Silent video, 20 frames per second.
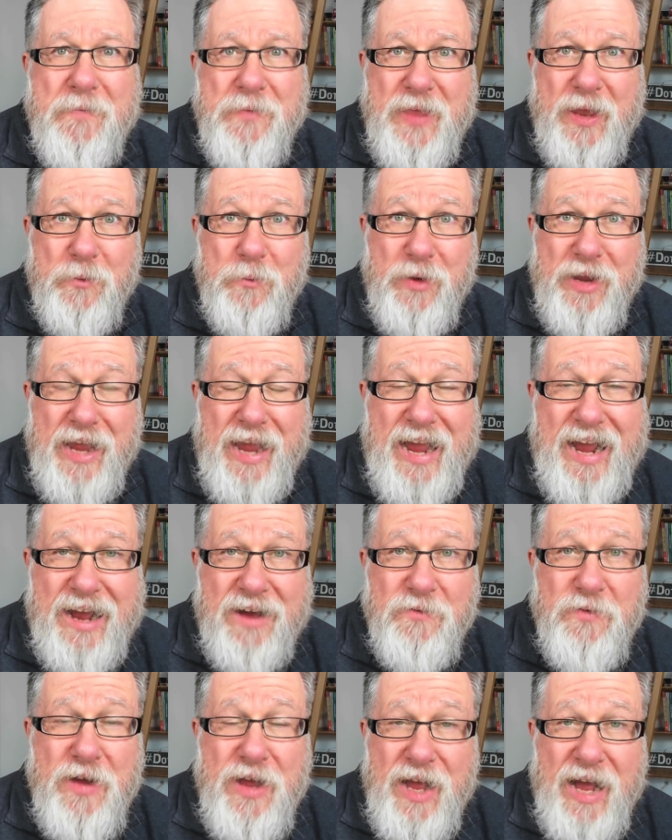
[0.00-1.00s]
that we
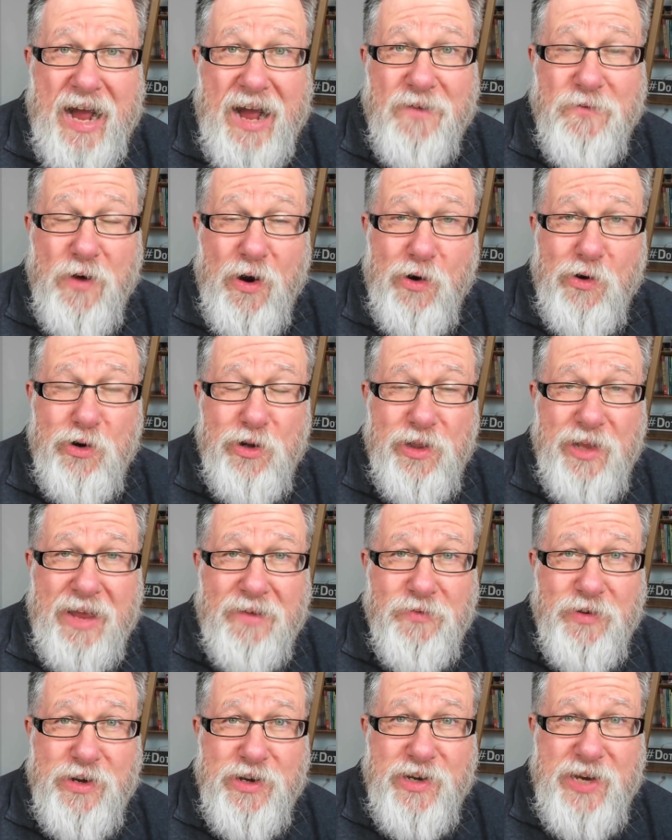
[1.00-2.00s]
have of our
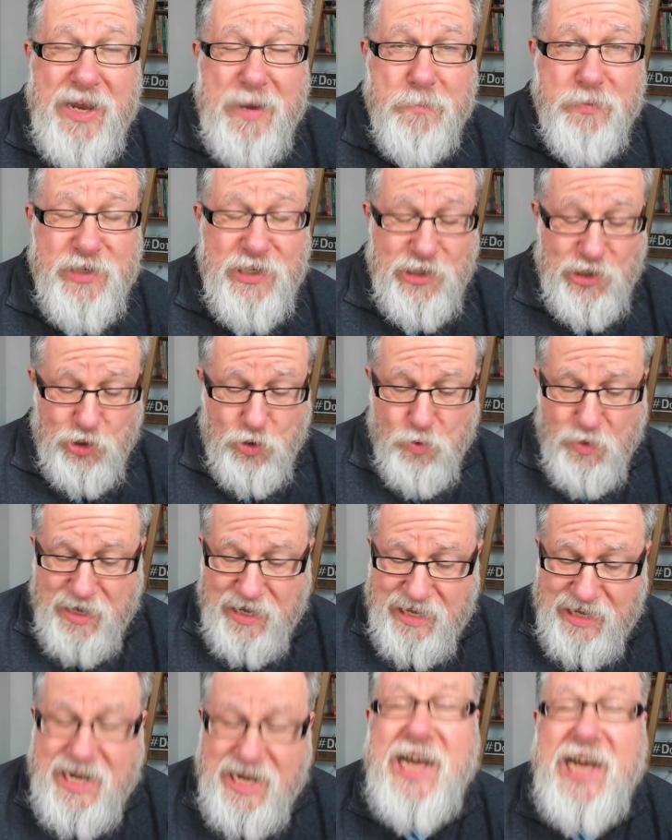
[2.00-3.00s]
11 tips is you
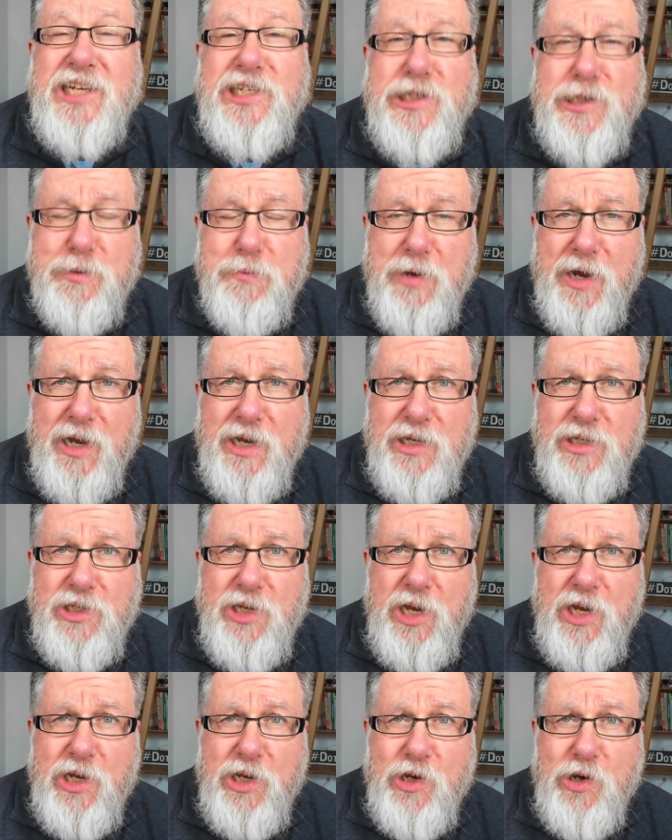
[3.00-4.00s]
can customize
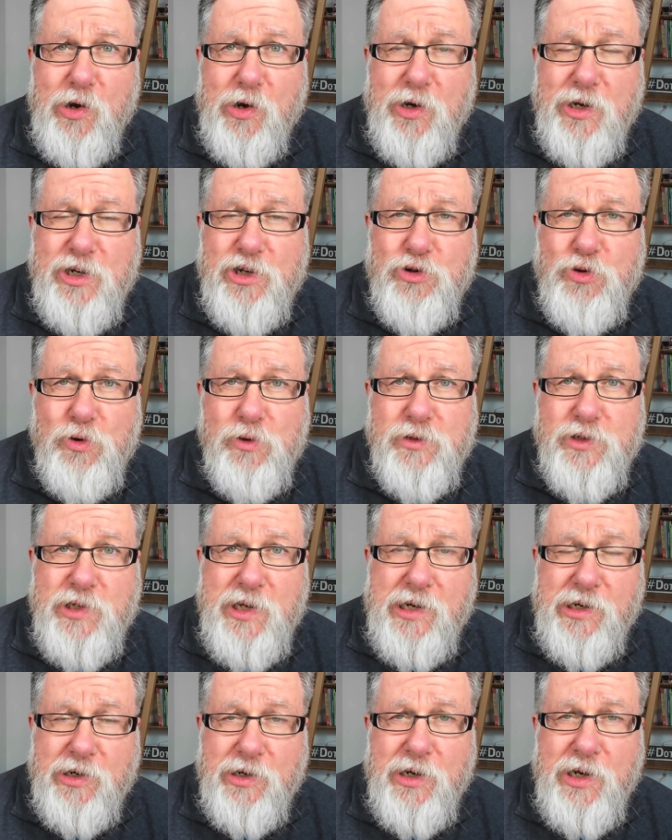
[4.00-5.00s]
your control
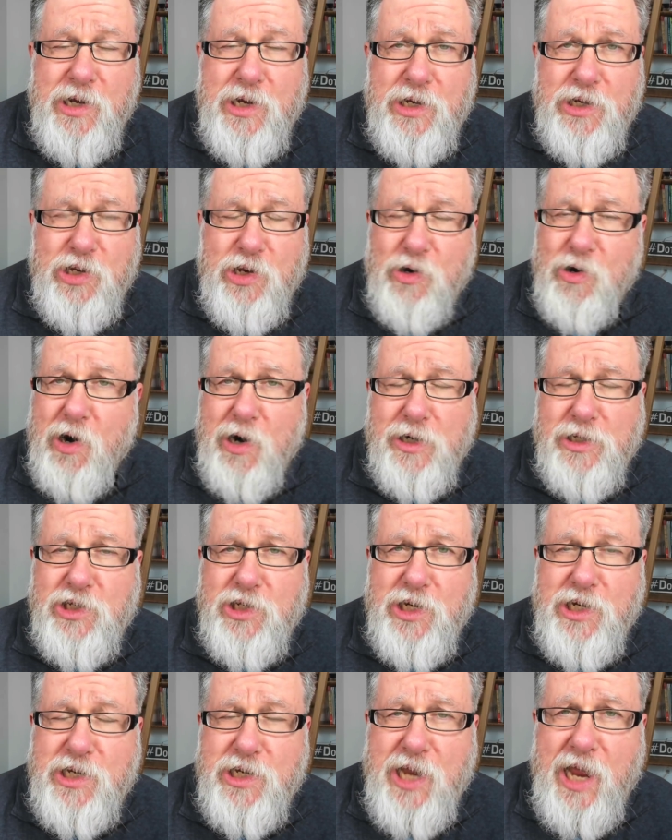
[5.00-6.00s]
center to your heart's
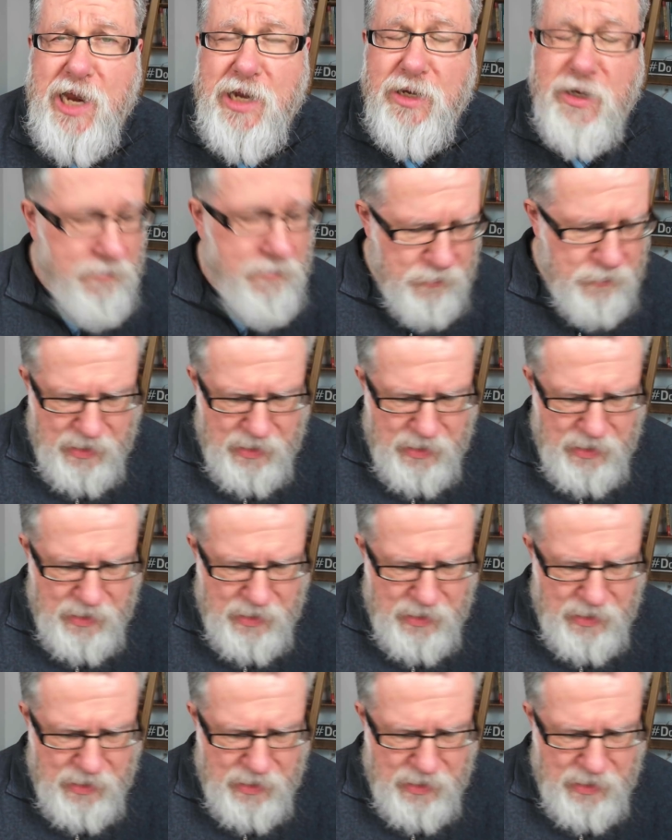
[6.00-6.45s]
content.